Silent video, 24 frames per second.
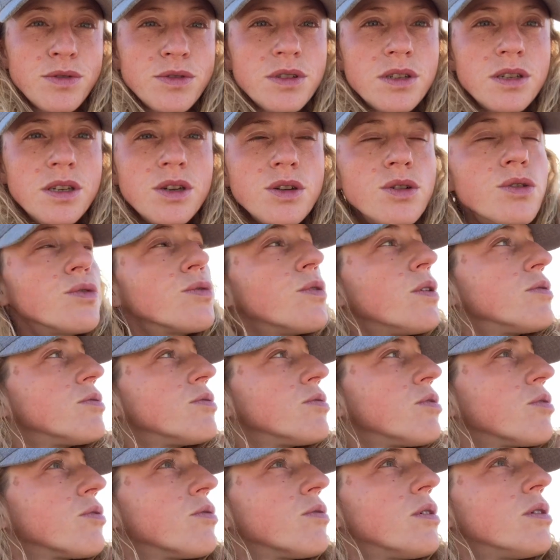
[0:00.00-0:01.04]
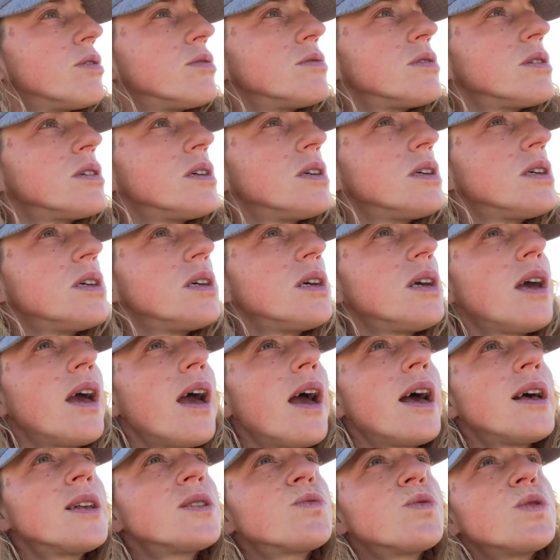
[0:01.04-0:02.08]
to do, quote unquote,
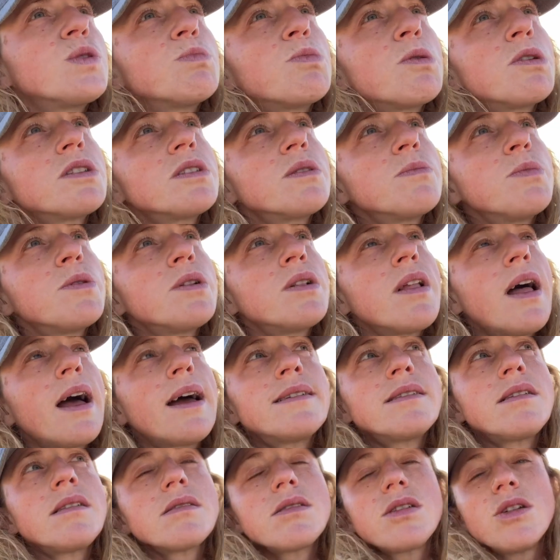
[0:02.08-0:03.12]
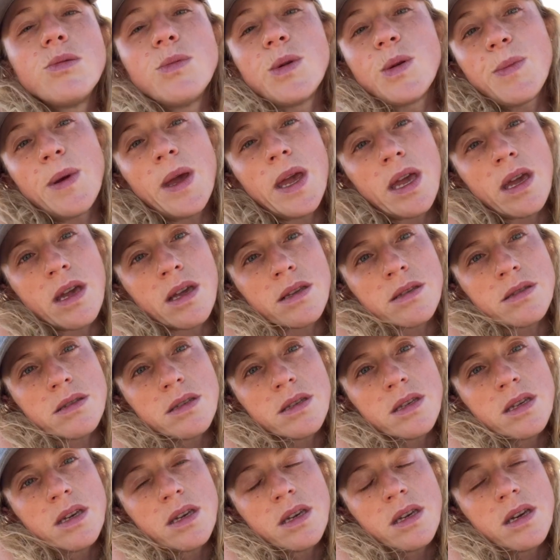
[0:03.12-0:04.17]
as responsible adult human beings,
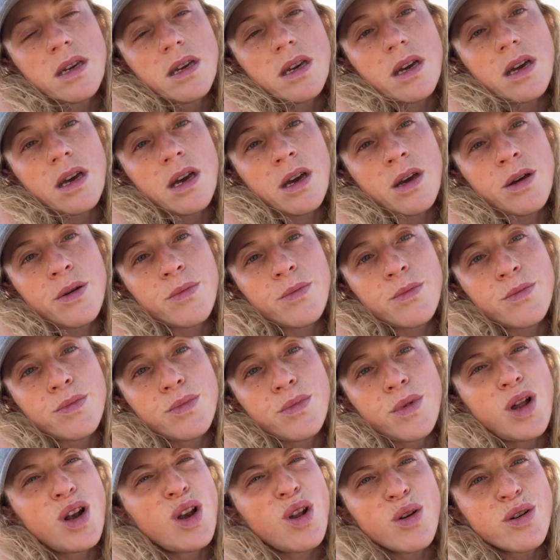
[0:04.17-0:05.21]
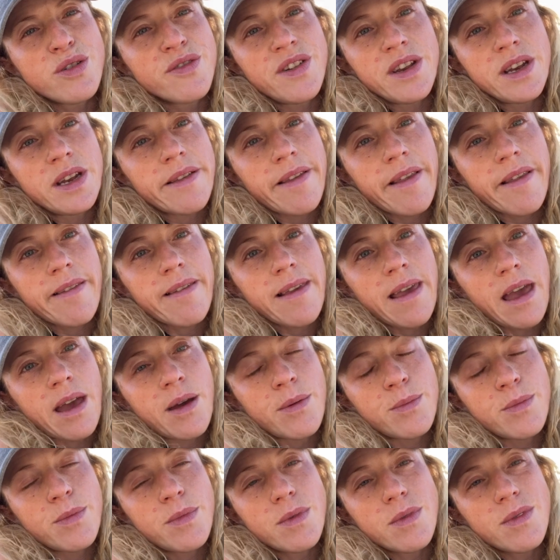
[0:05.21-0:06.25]
a lot of it is a
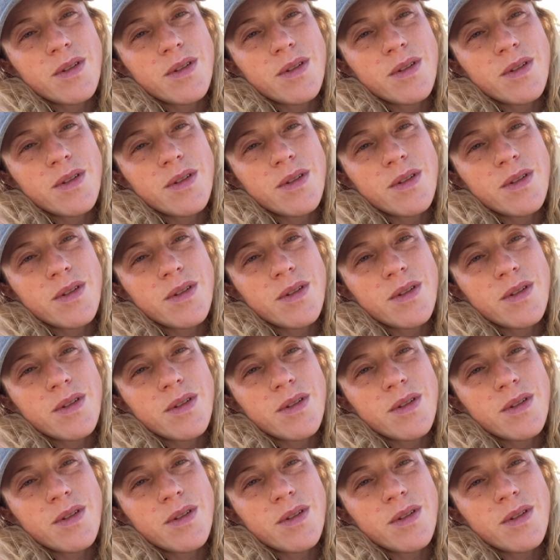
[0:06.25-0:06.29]
scam.